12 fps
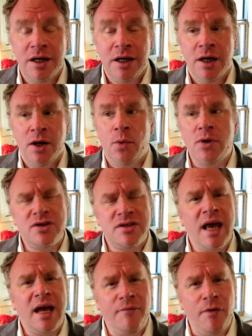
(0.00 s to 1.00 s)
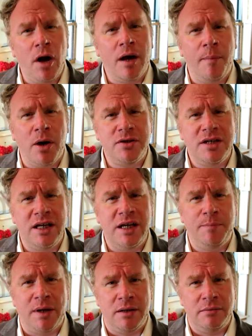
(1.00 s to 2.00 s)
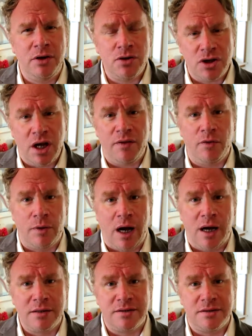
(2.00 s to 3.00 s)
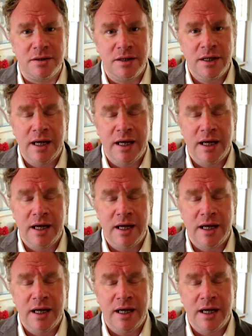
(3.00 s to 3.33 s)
which is like a vodka martini, but usually on the rocks.